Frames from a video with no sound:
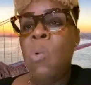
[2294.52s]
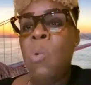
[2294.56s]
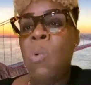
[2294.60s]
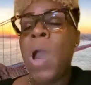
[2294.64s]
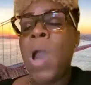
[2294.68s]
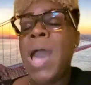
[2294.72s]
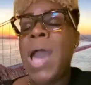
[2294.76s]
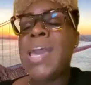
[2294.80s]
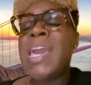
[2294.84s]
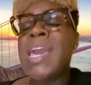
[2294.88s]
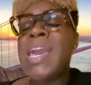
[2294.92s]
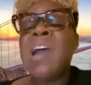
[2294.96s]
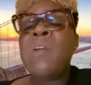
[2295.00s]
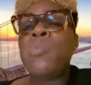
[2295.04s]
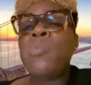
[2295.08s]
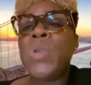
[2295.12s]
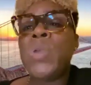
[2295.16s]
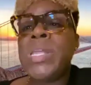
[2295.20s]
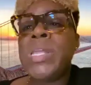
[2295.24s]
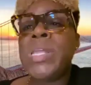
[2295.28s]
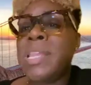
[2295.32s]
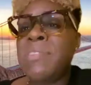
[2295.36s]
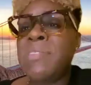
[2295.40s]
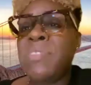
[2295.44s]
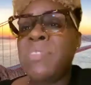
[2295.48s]
Why are
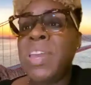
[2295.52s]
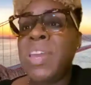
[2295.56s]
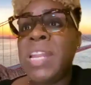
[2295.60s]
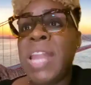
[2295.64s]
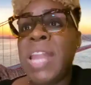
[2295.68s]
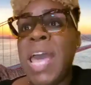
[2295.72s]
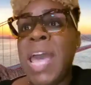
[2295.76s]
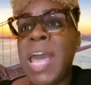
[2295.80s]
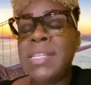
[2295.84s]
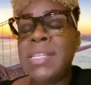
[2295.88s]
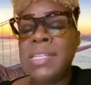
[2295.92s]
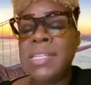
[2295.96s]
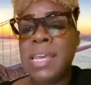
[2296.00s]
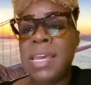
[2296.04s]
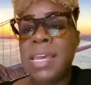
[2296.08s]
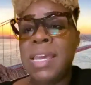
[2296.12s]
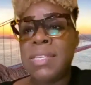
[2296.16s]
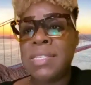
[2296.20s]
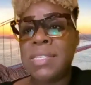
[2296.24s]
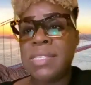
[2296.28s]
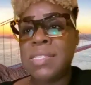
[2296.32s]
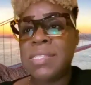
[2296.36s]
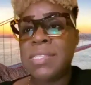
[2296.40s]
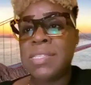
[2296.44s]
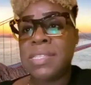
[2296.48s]
we living like
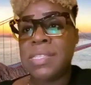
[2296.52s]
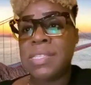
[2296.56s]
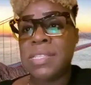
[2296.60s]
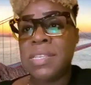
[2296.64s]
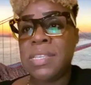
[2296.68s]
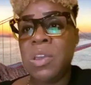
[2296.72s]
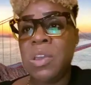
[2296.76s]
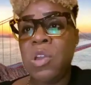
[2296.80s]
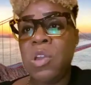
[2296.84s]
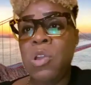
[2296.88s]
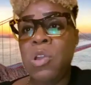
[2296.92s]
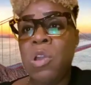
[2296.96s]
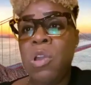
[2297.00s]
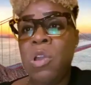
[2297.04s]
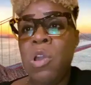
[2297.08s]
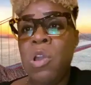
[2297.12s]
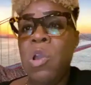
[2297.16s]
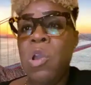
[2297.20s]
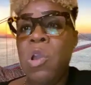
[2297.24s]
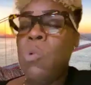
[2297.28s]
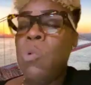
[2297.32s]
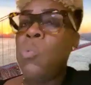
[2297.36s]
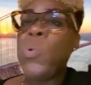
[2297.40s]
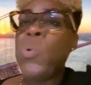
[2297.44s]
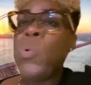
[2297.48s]
this?
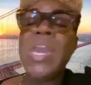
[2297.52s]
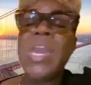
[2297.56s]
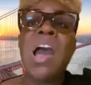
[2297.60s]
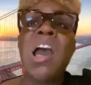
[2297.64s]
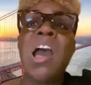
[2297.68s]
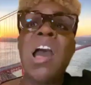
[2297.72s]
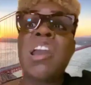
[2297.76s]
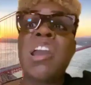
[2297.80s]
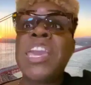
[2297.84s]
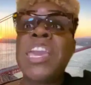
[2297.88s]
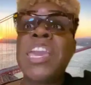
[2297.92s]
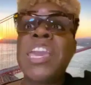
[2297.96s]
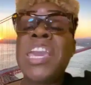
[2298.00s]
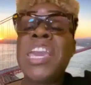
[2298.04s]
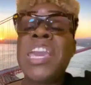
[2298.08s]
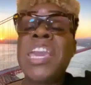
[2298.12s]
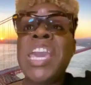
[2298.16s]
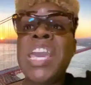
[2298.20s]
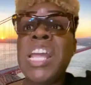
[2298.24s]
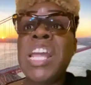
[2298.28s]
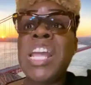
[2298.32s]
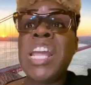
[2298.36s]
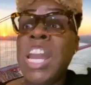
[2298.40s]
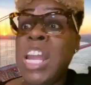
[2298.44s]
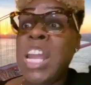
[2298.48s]
We are
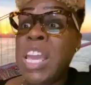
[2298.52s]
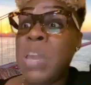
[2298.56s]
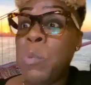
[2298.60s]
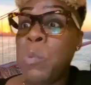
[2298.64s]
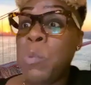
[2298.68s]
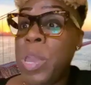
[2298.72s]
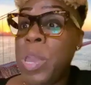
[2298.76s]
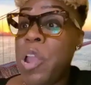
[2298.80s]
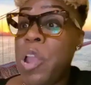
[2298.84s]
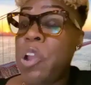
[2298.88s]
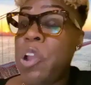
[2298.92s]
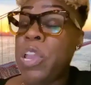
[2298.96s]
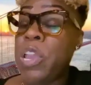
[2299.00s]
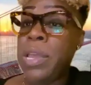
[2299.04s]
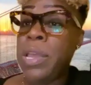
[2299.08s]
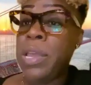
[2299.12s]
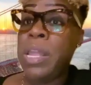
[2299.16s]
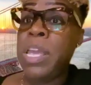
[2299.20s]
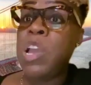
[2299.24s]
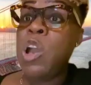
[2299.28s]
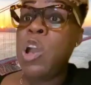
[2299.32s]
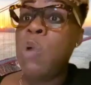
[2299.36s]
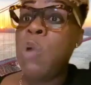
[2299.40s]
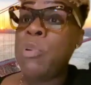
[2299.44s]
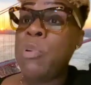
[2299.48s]

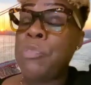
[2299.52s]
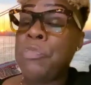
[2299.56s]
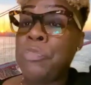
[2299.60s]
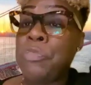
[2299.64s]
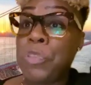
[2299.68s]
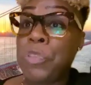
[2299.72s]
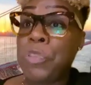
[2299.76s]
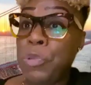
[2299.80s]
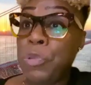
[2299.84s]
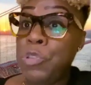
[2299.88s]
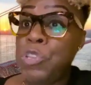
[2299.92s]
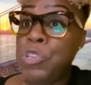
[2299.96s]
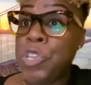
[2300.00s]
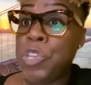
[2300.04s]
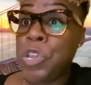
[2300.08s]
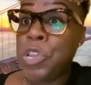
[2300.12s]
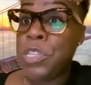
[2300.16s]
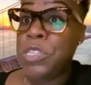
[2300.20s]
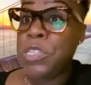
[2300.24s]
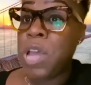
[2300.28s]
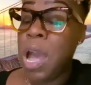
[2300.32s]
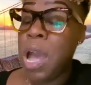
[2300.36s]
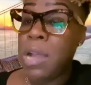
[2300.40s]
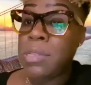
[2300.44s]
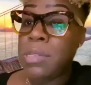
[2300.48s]
killing our
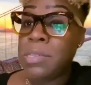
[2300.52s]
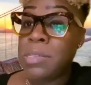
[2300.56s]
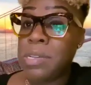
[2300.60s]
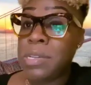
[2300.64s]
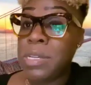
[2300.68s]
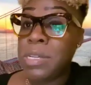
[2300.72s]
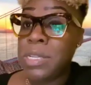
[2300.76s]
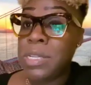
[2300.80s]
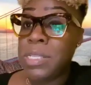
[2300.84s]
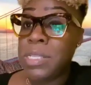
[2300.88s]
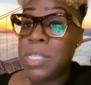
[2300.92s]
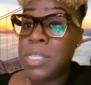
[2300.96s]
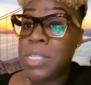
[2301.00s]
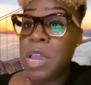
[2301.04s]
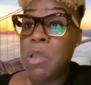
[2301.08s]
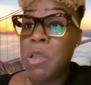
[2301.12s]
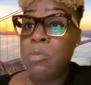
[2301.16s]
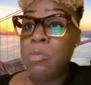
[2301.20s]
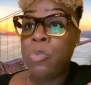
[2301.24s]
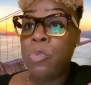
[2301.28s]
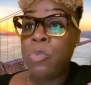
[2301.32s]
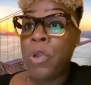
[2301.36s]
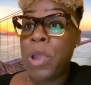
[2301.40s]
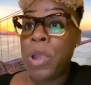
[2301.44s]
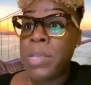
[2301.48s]
future doctors,
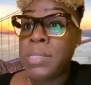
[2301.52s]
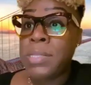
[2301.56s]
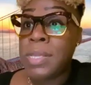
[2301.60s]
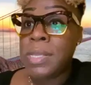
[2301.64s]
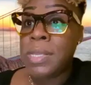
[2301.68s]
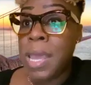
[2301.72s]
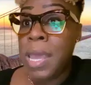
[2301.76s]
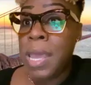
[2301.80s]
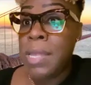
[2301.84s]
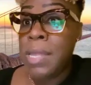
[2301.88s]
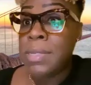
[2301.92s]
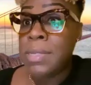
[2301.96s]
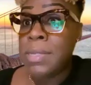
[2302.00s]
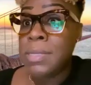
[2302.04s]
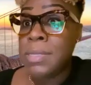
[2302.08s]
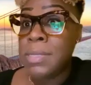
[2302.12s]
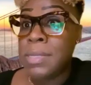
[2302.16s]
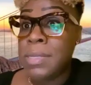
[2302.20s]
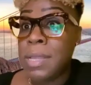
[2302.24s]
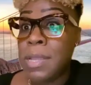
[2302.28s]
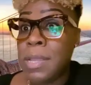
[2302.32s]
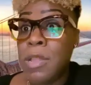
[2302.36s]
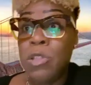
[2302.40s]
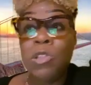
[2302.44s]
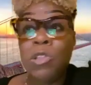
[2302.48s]

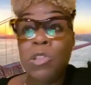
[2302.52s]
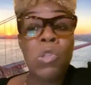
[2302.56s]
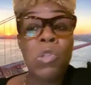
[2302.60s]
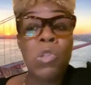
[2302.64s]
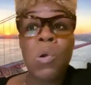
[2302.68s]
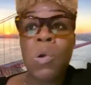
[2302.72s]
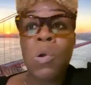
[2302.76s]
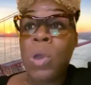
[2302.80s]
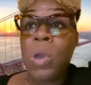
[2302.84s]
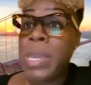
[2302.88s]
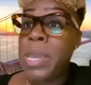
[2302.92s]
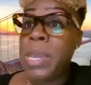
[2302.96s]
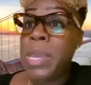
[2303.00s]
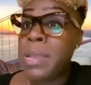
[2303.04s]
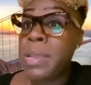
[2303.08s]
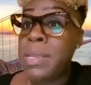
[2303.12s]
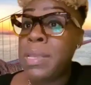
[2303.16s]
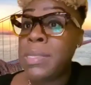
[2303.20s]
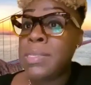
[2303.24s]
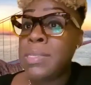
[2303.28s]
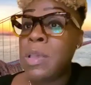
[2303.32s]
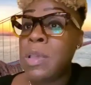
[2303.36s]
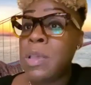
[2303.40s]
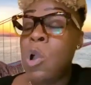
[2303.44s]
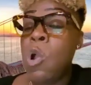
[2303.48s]
presidents,
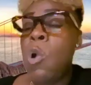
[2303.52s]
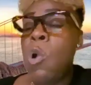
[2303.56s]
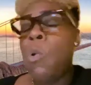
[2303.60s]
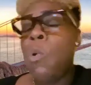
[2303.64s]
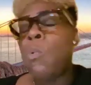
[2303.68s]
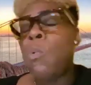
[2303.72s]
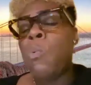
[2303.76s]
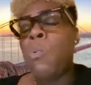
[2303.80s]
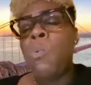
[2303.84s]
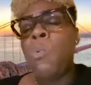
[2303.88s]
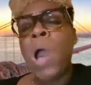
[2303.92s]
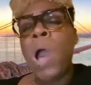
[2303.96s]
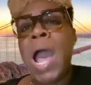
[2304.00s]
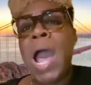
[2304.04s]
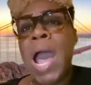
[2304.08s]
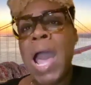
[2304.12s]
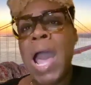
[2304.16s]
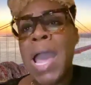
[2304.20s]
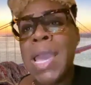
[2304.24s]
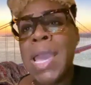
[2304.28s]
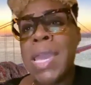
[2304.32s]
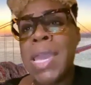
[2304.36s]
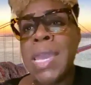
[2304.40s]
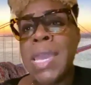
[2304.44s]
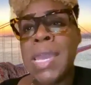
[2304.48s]
lawyers.
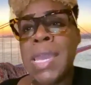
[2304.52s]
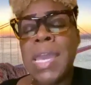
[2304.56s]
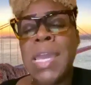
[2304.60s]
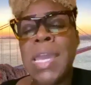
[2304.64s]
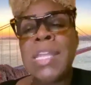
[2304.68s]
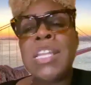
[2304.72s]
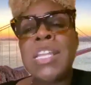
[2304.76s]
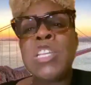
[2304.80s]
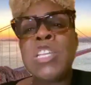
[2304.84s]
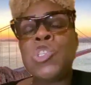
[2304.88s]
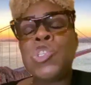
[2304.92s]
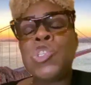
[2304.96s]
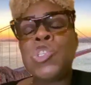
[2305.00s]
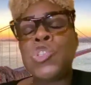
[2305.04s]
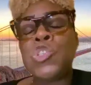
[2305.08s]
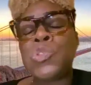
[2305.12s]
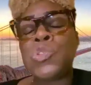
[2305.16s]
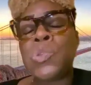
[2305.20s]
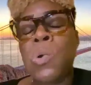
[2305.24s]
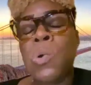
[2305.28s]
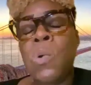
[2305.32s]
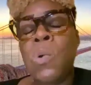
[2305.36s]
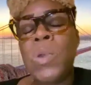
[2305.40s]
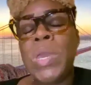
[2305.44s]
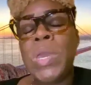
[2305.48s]
Why? It is
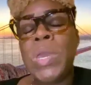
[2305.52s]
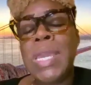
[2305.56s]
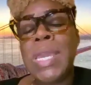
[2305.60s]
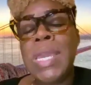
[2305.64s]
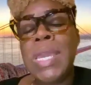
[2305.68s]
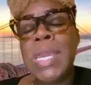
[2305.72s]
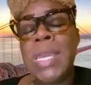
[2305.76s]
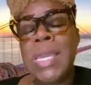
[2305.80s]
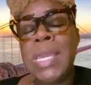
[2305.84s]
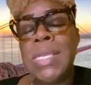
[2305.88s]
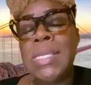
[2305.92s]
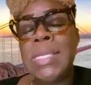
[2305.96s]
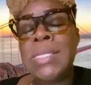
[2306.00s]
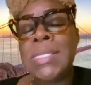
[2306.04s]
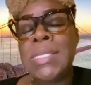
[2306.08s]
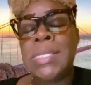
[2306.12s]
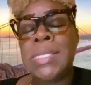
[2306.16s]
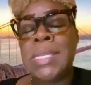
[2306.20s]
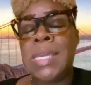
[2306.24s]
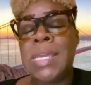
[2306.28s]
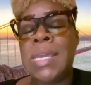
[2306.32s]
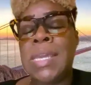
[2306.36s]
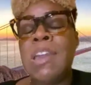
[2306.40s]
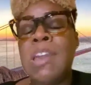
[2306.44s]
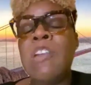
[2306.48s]
so
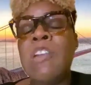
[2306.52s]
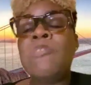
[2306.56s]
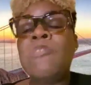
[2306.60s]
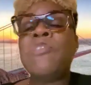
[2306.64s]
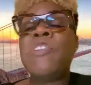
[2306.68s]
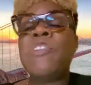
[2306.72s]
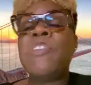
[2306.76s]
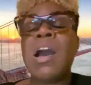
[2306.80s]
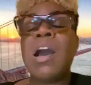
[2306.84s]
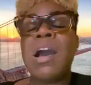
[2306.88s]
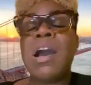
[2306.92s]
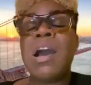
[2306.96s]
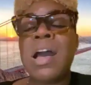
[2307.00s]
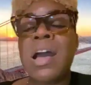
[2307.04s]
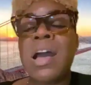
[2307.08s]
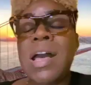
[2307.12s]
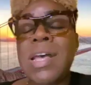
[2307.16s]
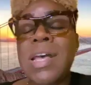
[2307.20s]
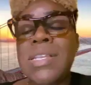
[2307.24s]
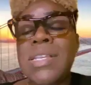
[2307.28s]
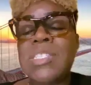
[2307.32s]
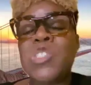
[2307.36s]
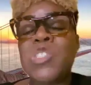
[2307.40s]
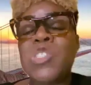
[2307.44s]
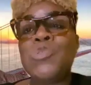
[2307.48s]
easy for
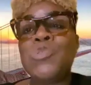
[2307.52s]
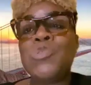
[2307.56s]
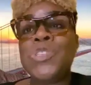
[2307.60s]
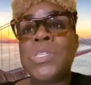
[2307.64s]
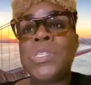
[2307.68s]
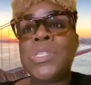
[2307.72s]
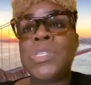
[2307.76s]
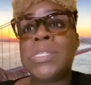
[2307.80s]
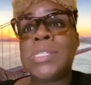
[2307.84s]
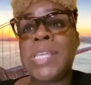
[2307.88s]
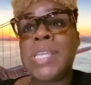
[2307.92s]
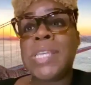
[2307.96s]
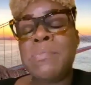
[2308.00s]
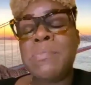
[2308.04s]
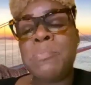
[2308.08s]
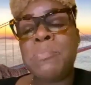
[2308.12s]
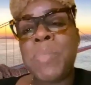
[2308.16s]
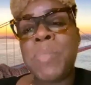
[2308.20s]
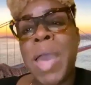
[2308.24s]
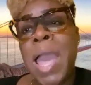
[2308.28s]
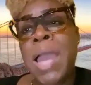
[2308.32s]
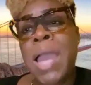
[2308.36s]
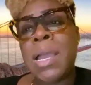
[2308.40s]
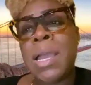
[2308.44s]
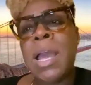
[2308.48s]
us to sit
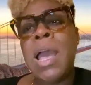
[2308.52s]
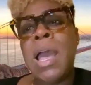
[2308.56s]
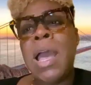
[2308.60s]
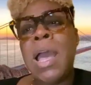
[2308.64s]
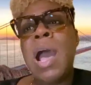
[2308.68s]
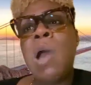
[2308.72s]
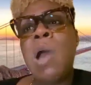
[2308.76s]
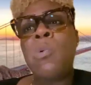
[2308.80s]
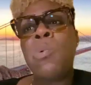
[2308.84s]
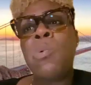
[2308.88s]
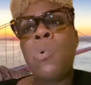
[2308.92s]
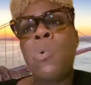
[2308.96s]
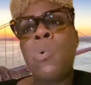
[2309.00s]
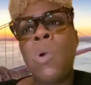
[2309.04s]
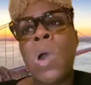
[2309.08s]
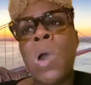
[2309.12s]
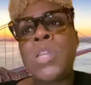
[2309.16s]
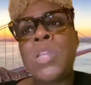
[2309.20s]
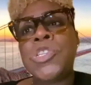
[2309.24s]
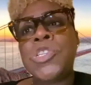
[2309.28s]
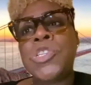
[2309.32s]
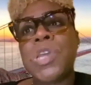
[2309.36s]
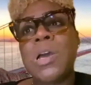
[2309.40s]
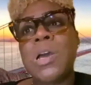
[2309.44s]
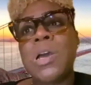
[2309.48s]
back and
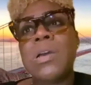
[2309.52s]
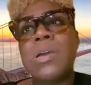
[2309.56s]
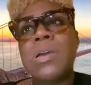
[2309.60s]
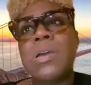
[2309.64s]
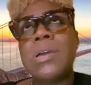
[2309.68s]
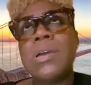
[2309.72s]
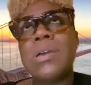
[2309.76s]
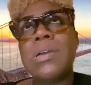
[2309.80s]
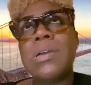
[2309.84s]
watch